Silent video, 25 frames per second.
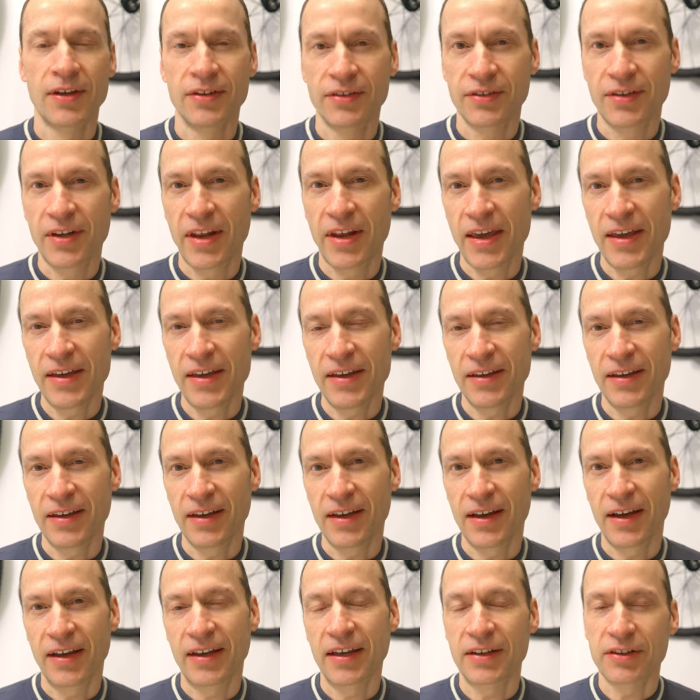
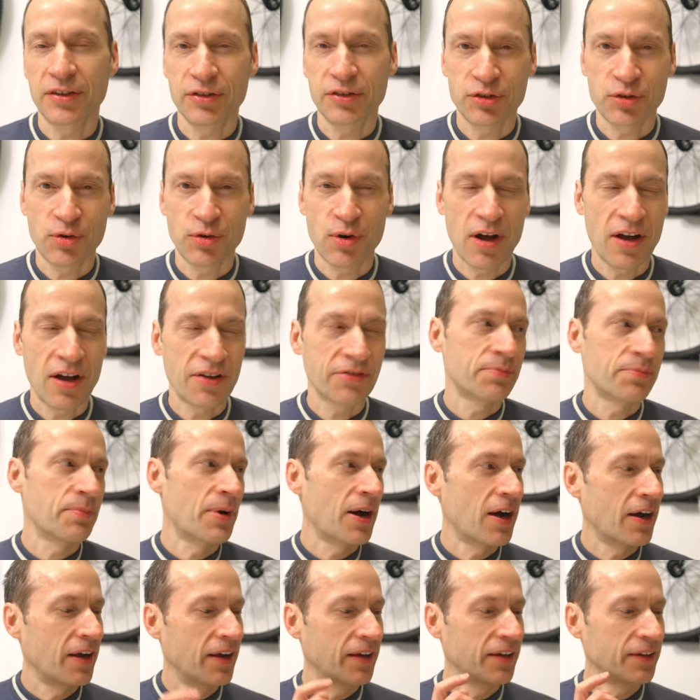Today, I get to show off
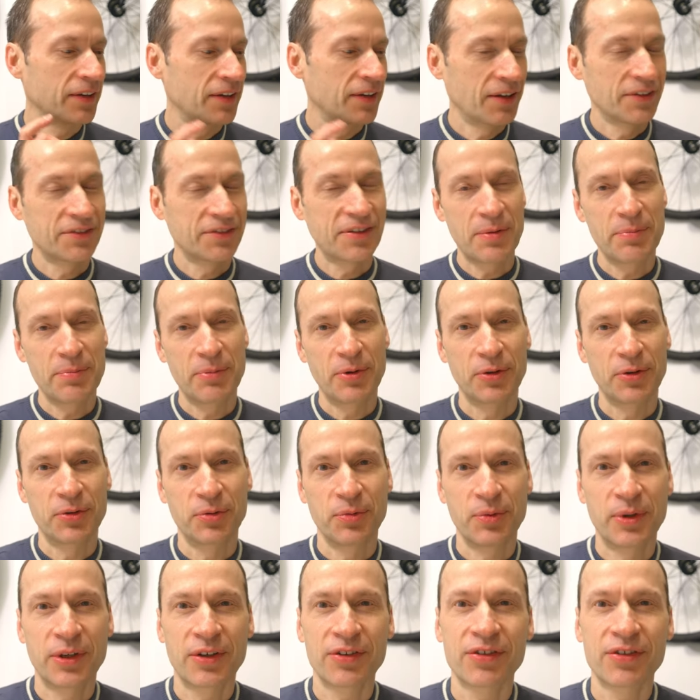my assembled wheel